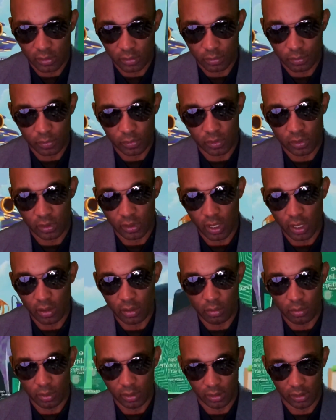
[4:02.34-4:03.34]

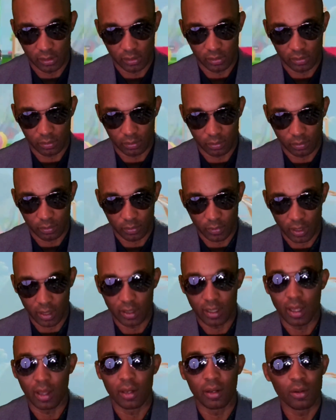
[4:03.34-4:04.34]
Sotheby's.
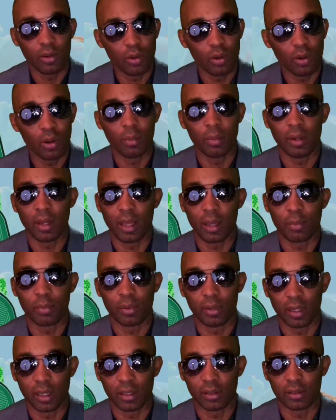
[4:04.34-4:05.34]
Now, I know I'm not
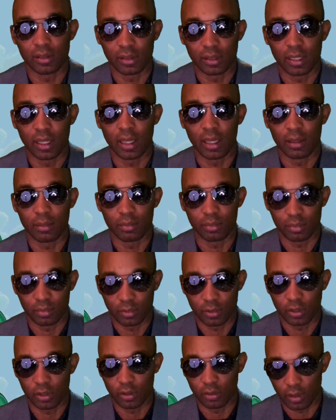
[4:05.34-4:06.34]
pronouncing that
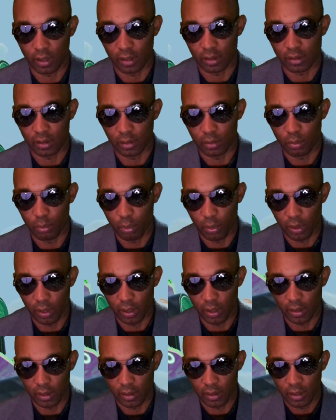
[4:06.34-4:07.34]
correctly,
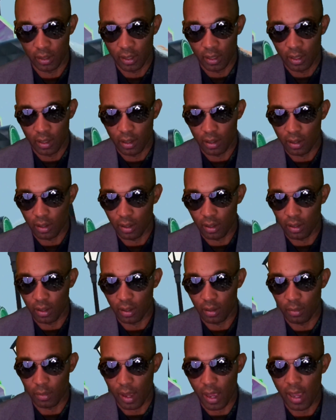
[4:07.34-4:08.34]
but
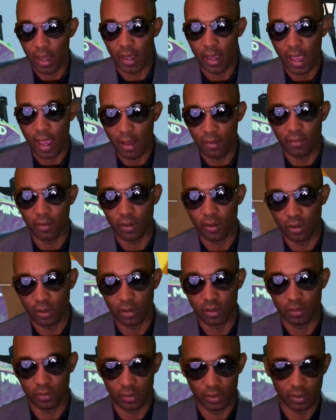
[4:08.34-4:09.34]
I have heard
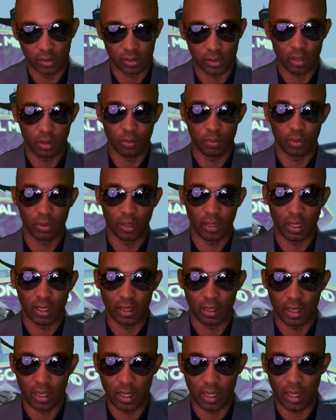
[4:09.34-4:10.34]
of this company, and
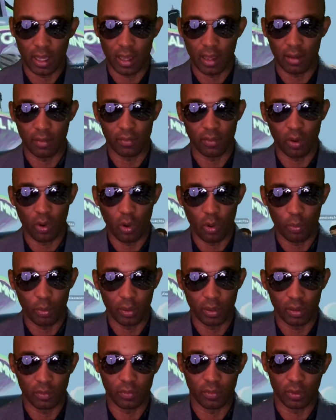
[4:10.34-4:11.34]
they have
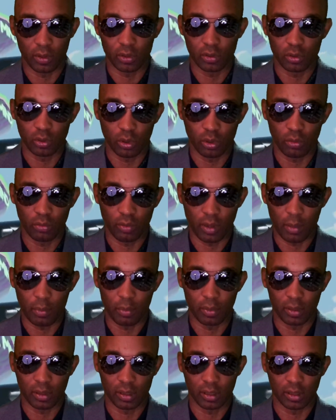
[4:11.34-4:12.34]
opened virtual
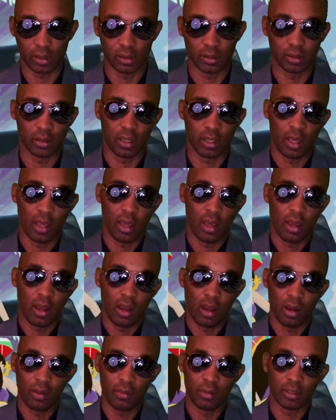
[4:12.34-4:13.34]
replicas
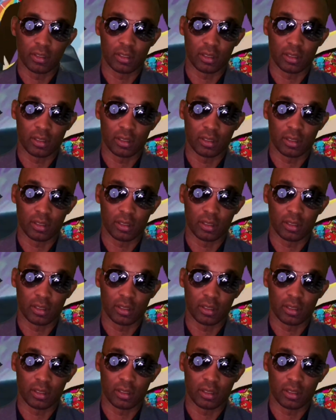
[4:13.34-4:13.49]
of its